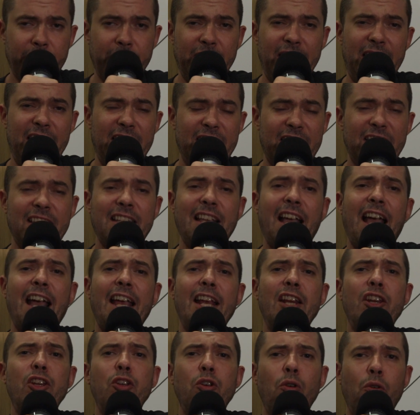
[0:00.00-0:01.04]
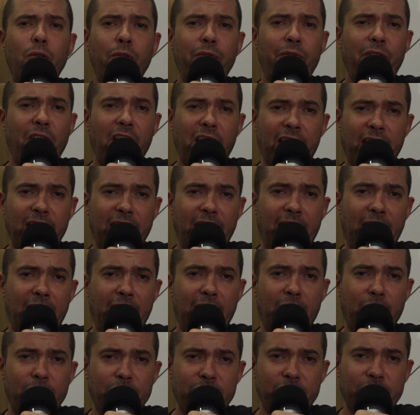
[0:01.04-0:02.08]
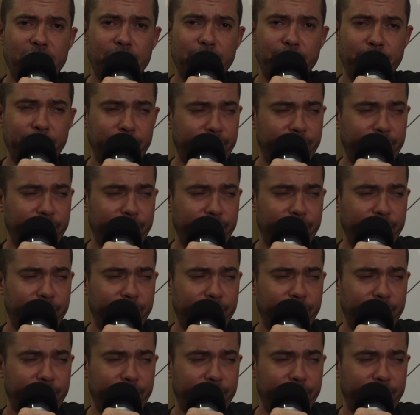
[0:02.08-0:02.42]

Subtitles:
He's sat in your fucking house.